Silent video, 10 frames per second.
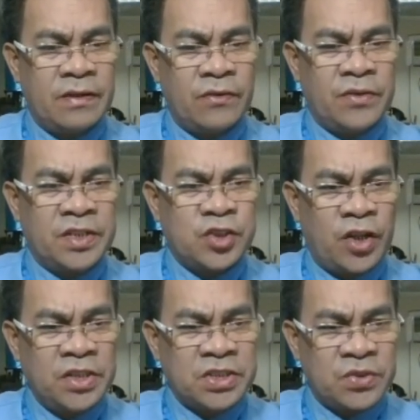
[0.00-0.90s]
or the
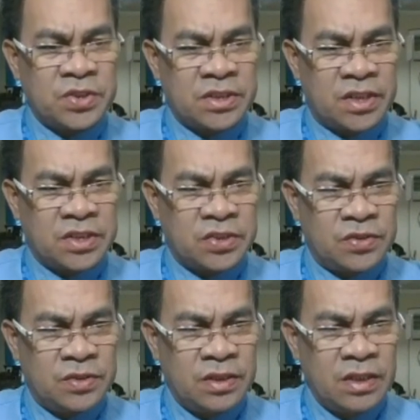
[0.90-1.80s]
charge
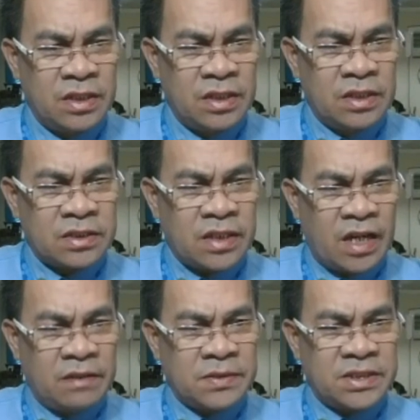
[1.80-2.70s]
concentration
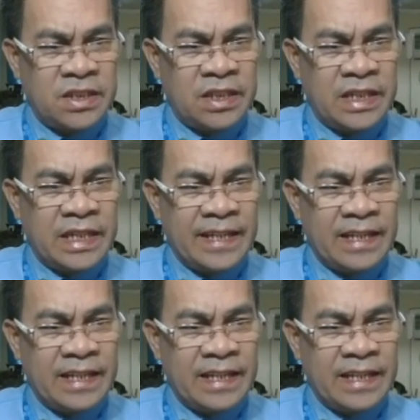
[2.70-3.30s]
times the,